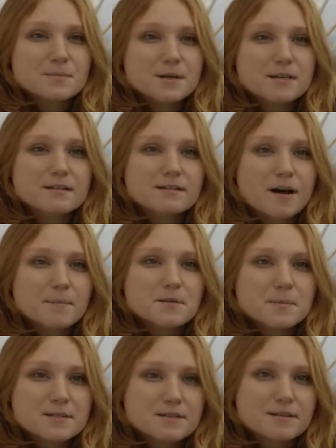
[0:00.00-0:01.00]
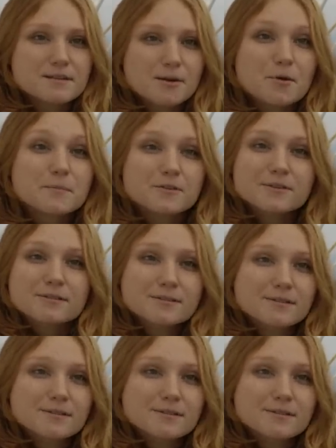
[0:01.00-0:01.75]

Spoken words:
to be optimistic or hopeful.